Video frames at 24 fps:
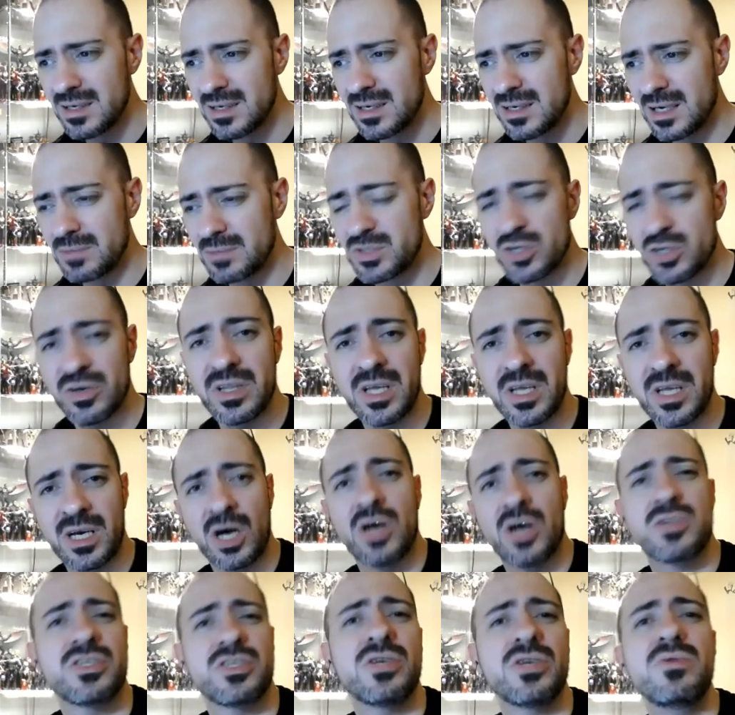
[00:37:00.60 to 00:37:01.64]
I'm sorry, the
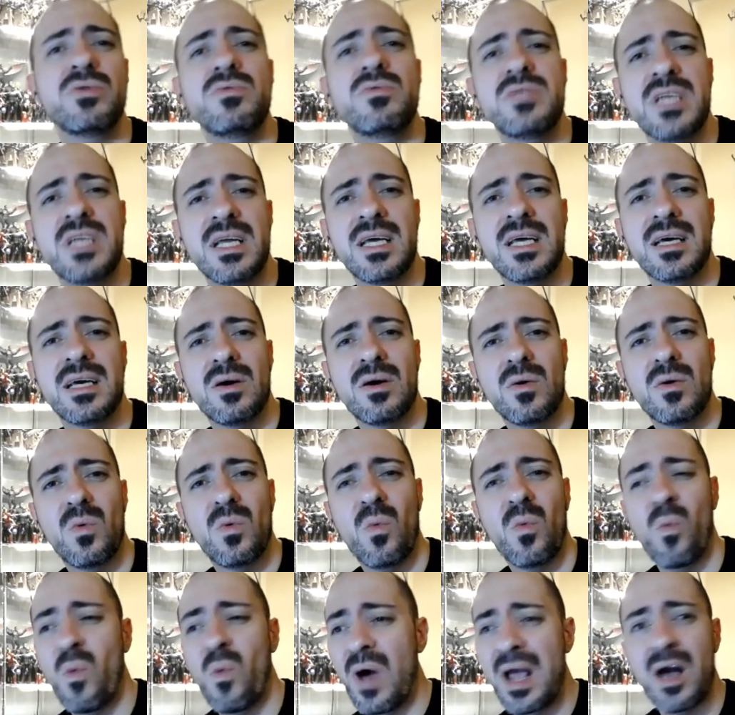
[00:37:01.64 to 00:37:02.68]
cartoon did it
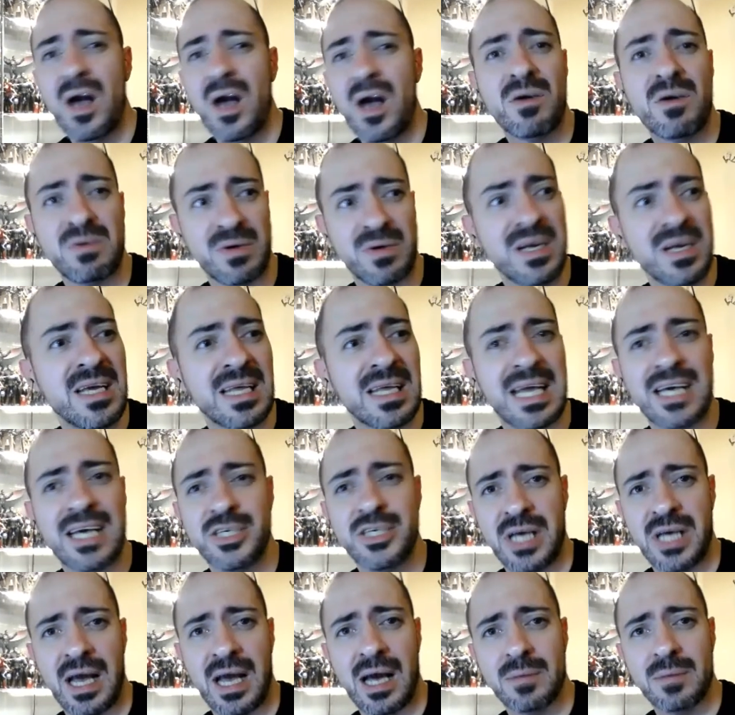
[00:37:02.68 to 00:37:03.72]
way after any of that
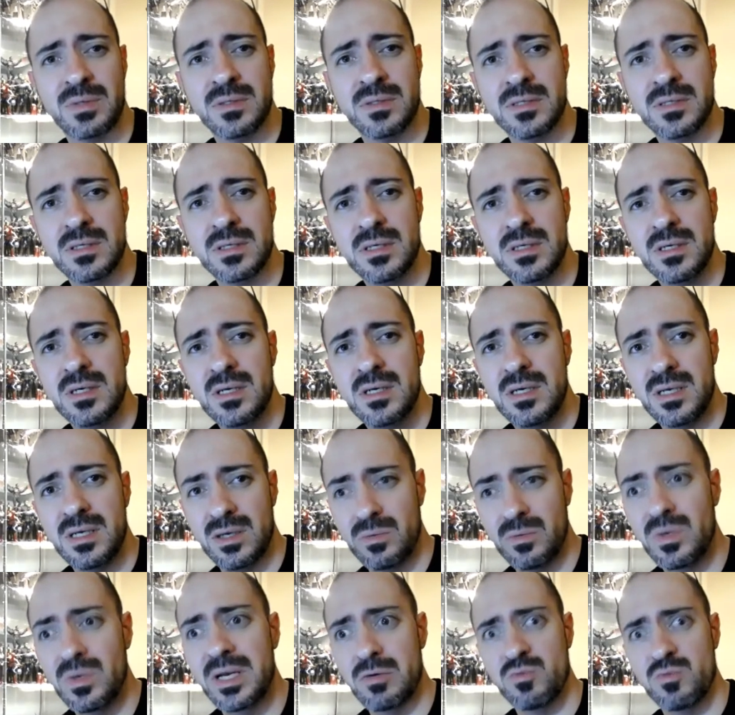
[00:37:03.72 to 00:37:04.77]
shit happened, you know,
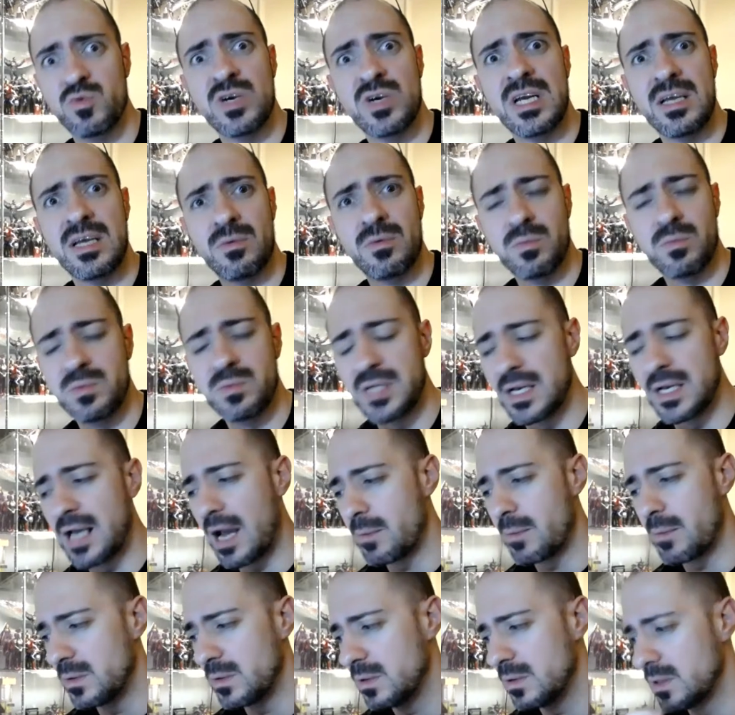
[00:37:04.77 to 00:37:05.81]
when it really did
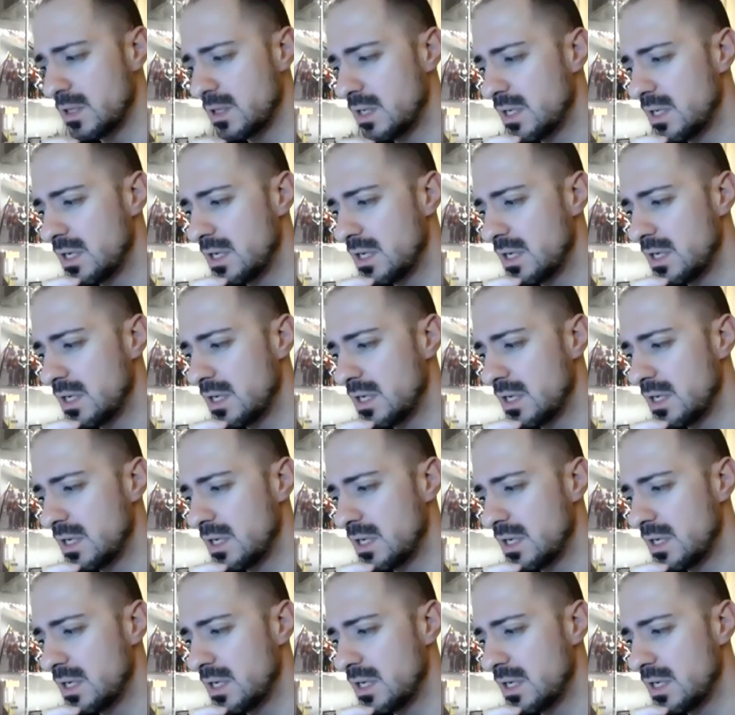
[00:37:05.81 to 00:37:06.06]
happen.